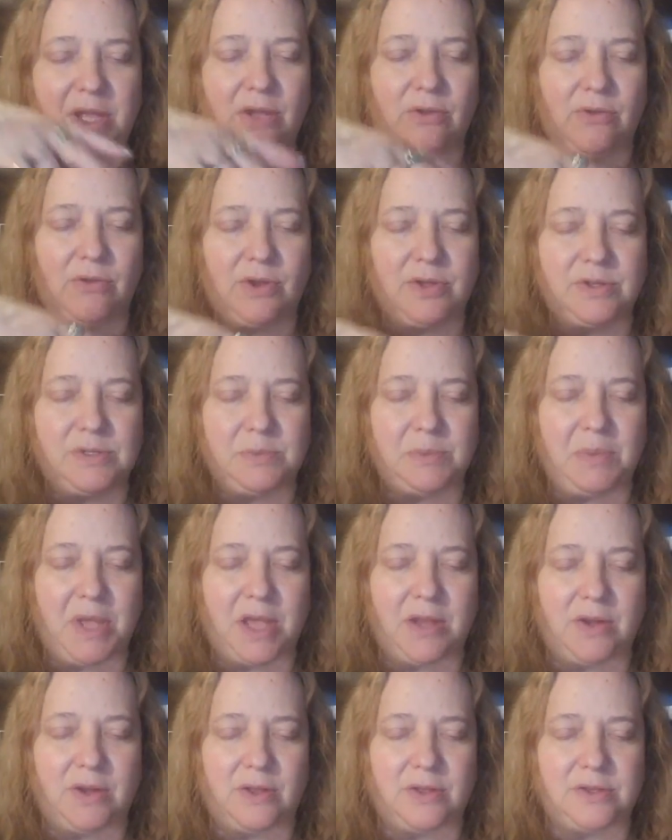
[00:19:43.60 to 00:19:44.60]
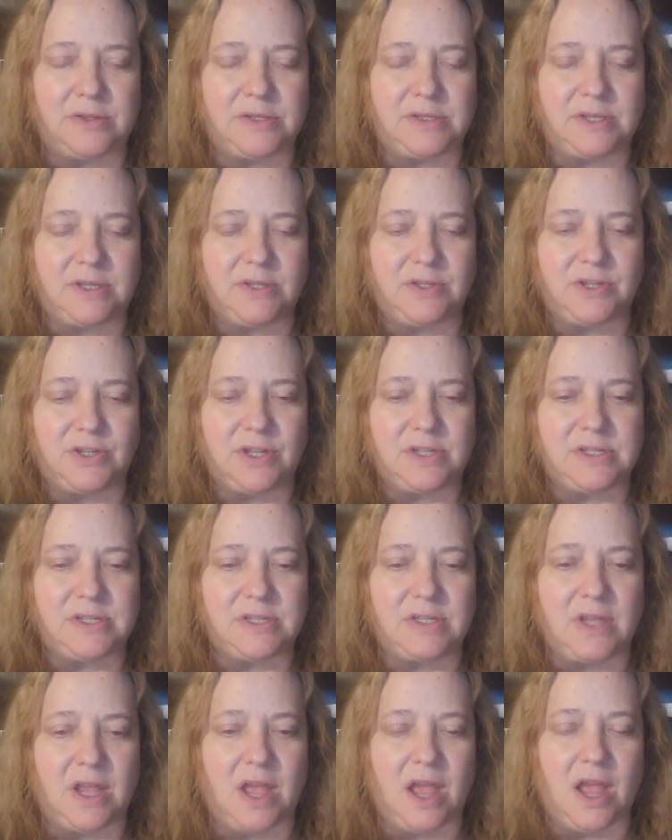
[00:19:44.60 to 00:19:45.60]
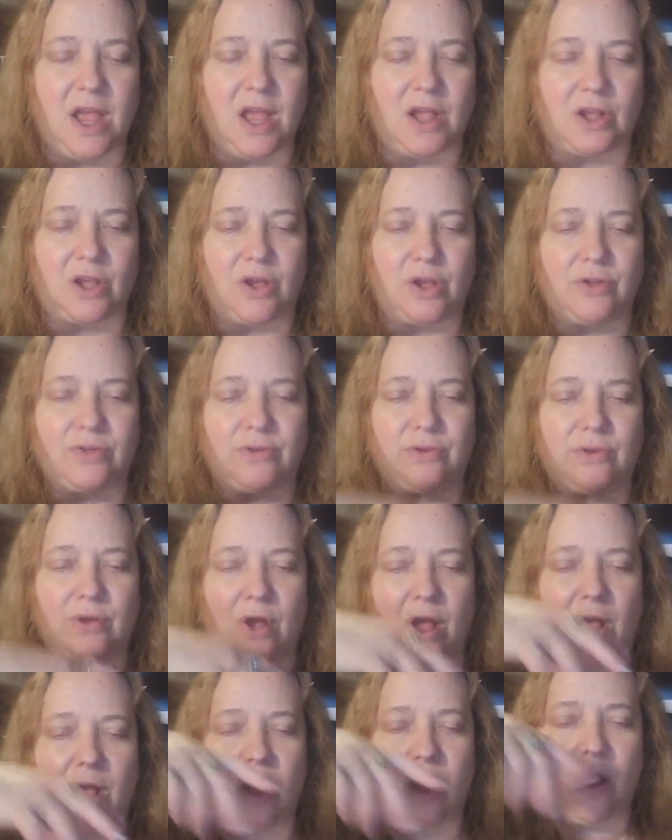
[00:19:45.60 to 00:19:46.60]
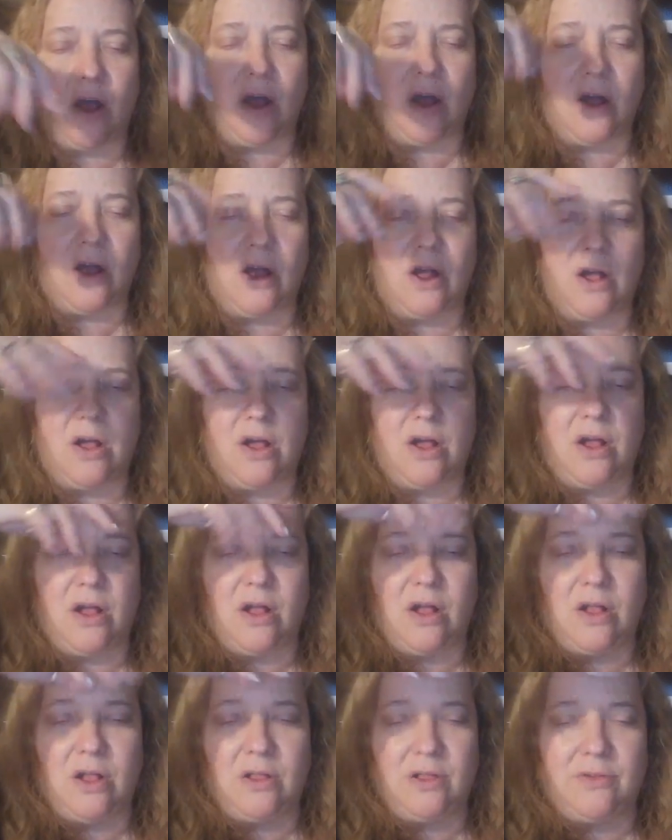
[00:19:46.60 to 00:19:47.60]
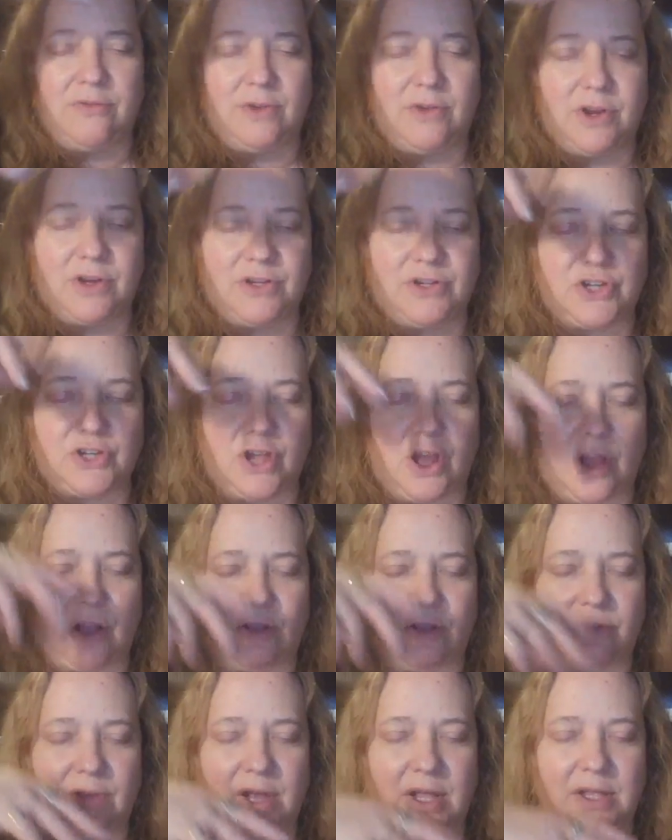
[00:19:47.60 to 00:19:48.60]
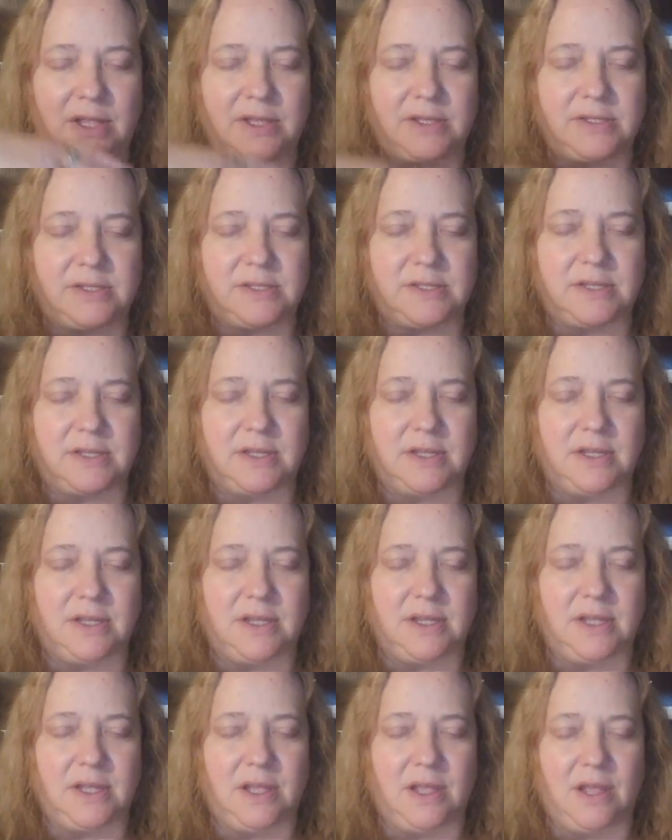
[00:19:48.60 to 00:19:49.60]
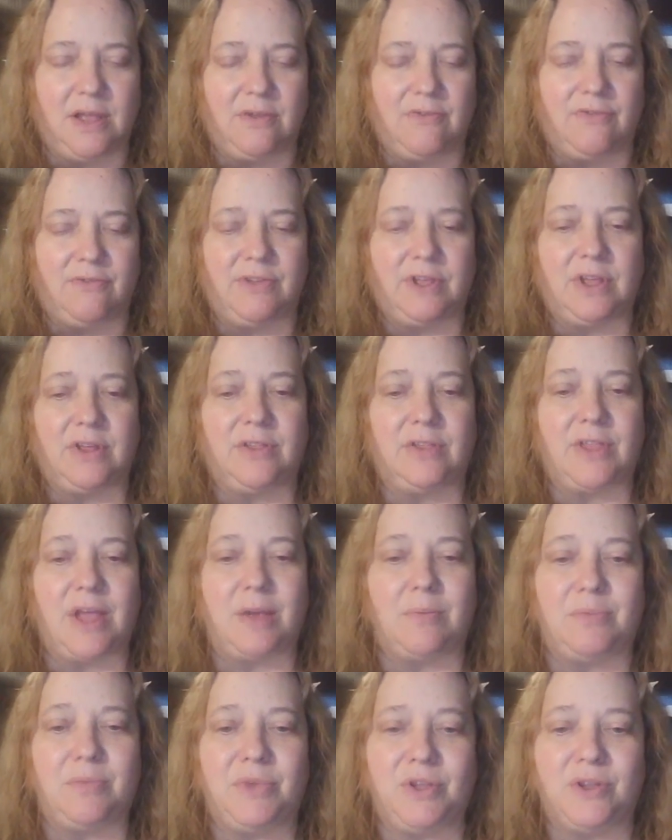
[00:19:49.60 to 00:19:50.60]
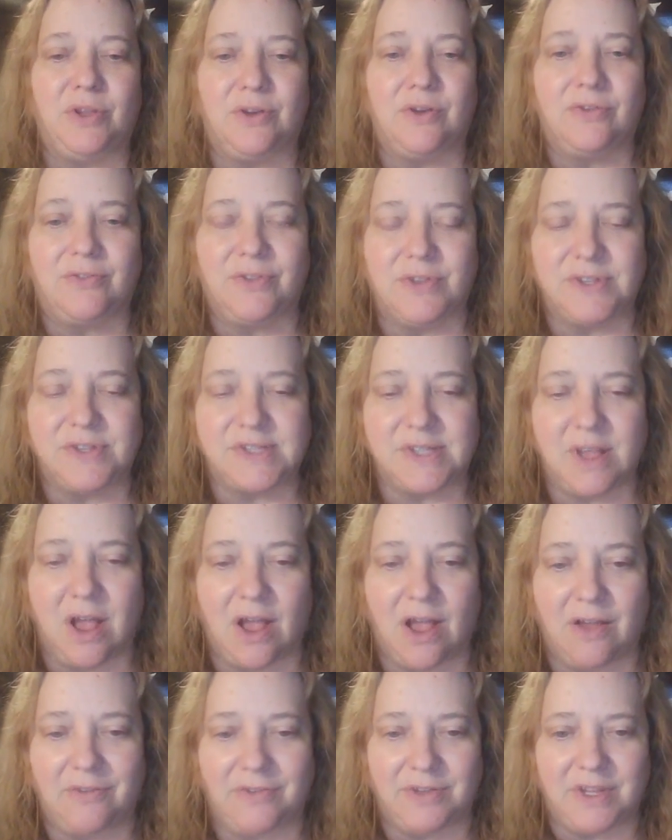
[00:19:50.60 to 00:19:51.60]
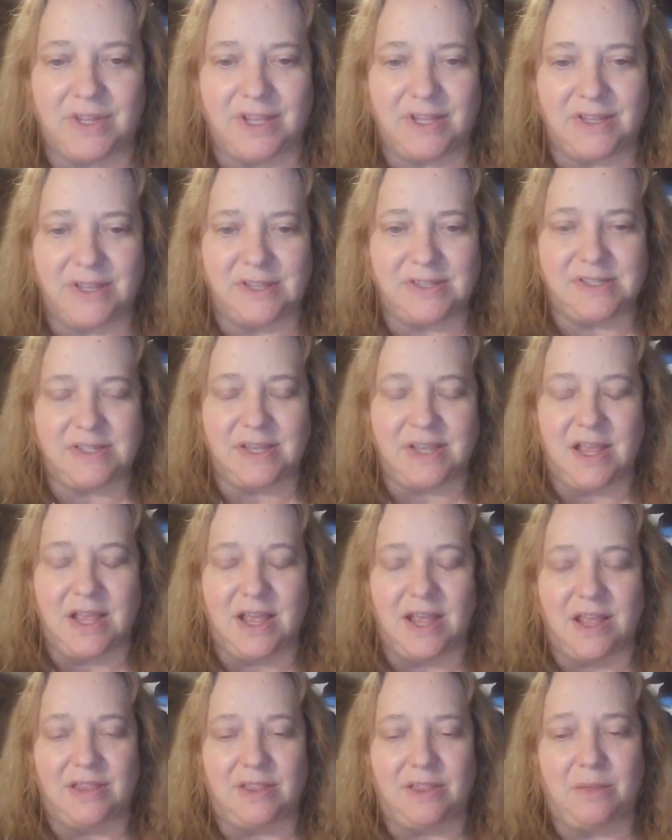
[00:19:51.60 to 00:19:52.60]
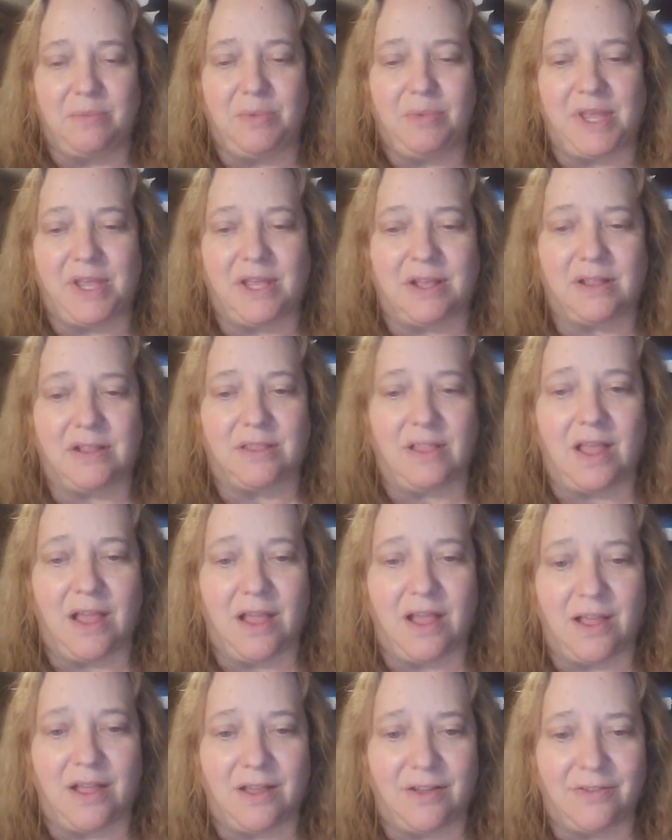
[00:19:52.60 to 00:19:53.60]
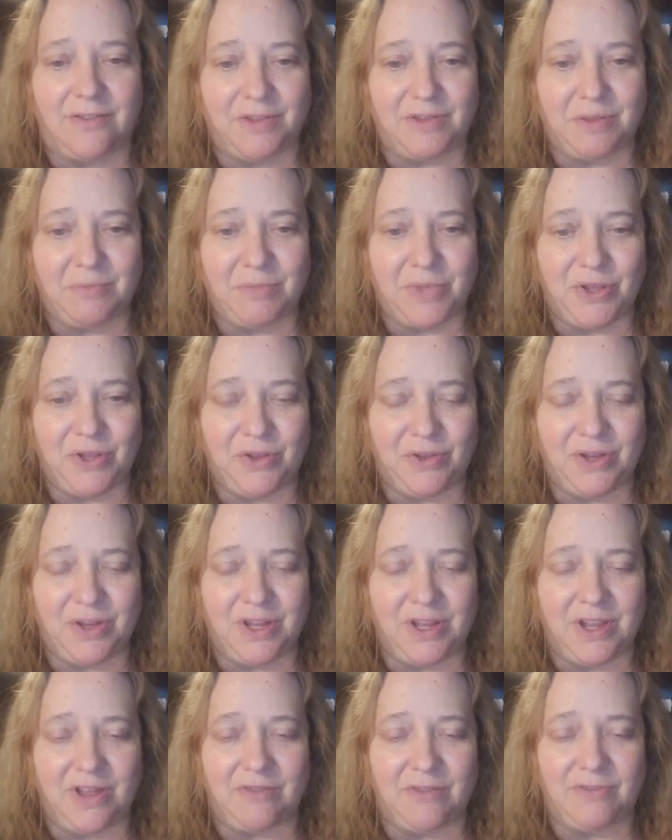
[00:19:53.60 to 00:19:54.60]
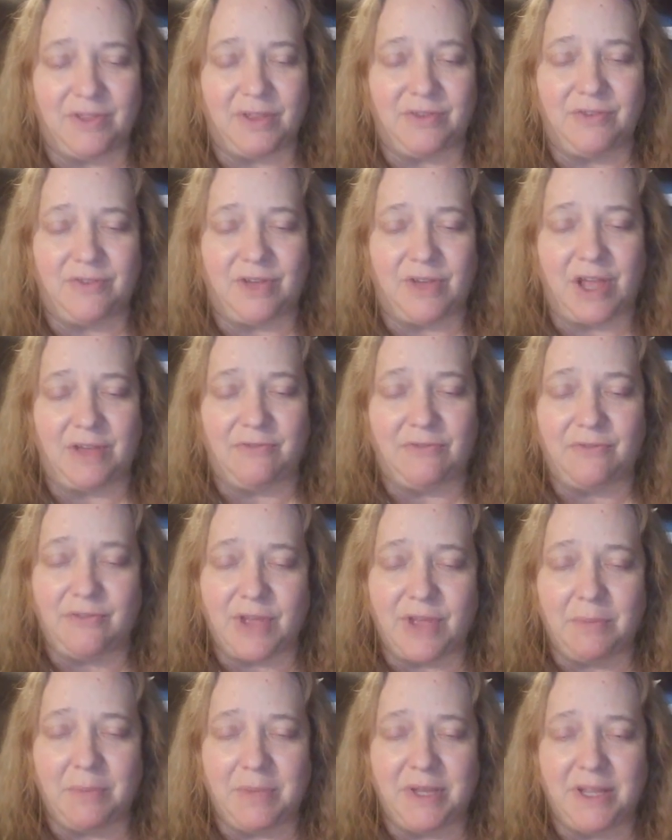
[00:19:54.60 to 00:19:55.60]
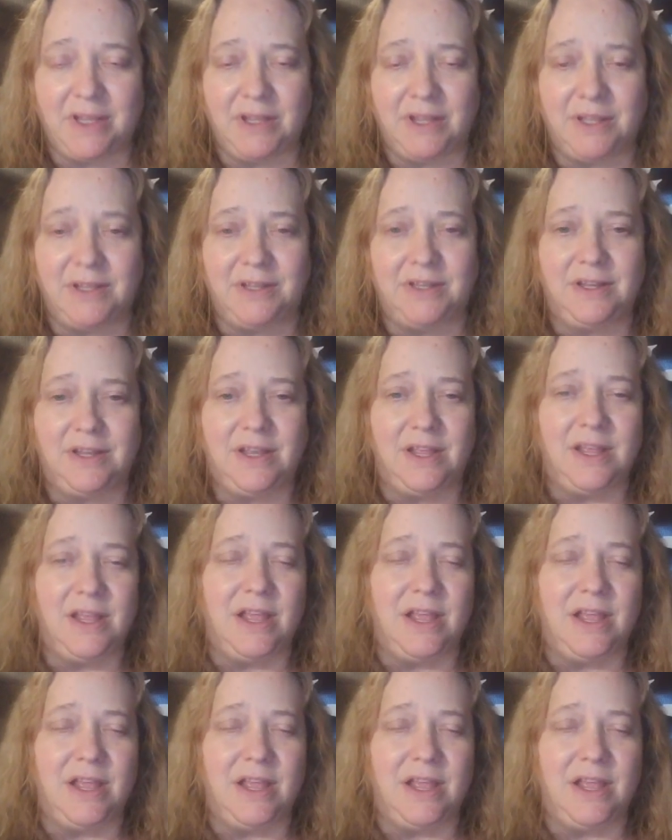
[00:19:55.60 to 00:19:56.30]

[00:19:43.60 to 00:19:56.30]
pink rose petals that just go through all of our chakras. Feel that beautiful softness, the pink love and beauty of the divine feminine,